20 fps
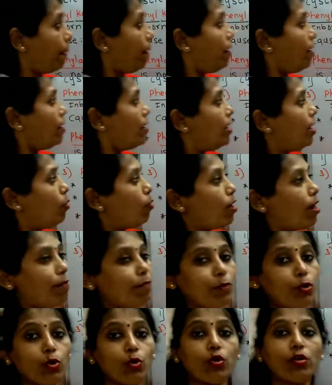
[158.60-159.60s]
Now come
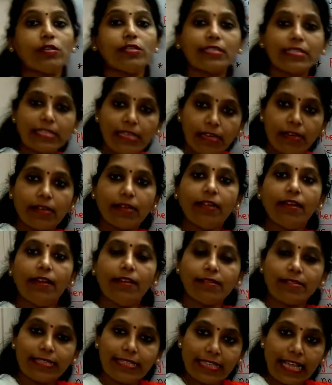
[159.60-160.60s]
to sickle
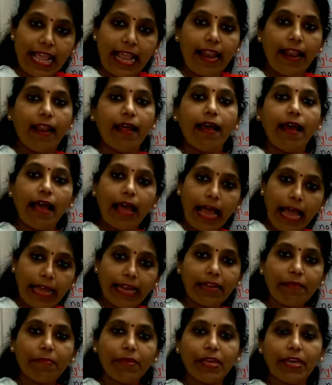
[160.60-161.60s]
cell
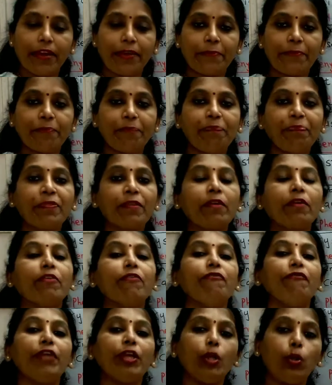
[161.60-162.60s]
anemia.
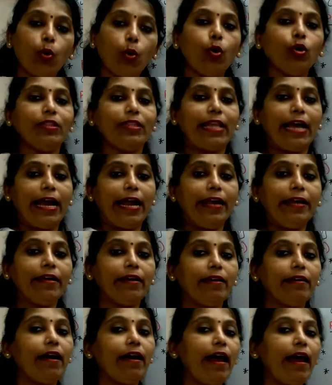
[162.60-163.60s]
We know that
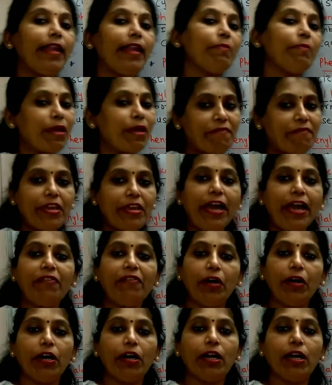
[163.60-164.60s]
anemia, we have
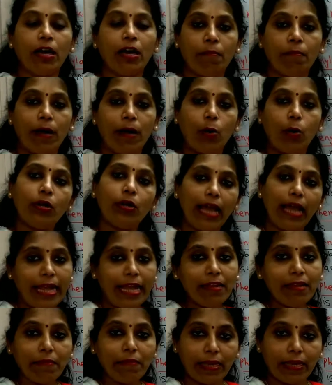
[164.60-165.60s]
heard about
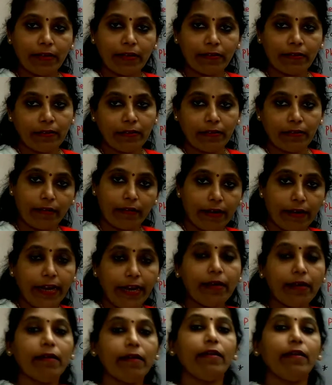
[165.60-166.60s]
anemia, right?
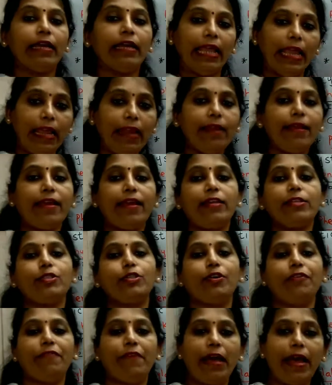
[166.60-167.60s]
In case
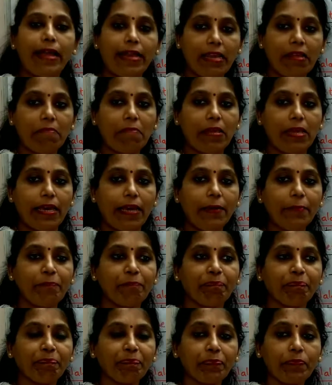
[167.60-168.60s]
of anemia,
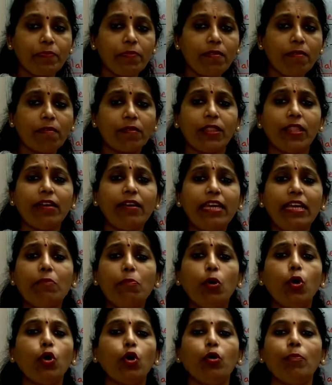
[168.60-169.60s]
the
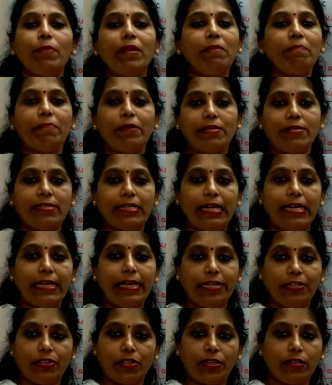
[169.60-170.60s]
hemoglobin
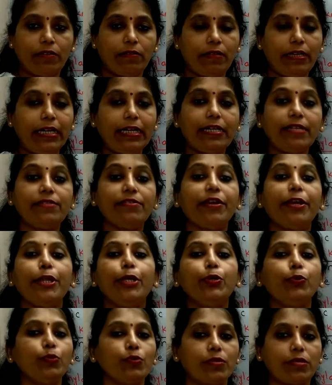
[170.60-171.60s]
percentage, it is
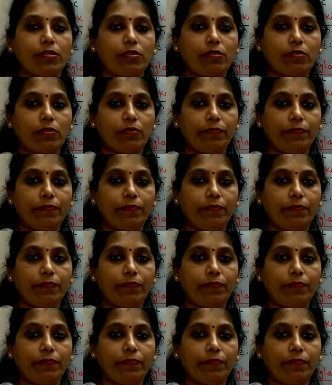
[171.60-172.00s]
reduced.